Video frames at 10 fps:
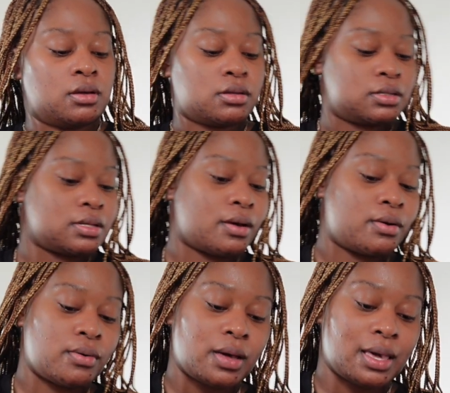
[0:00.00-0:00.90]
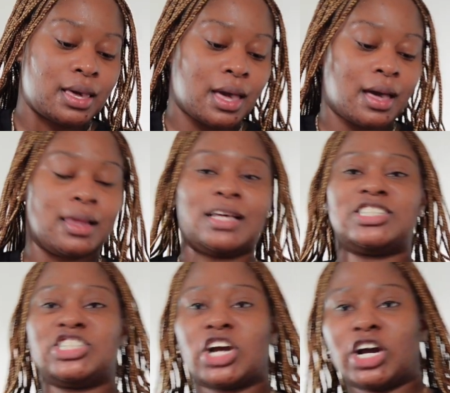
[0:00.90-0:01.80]
So yeah,
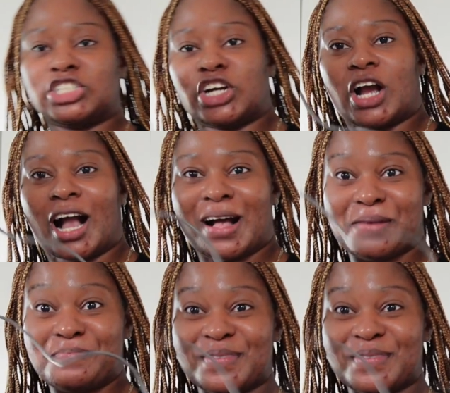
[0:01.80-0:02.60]
let's charge her up.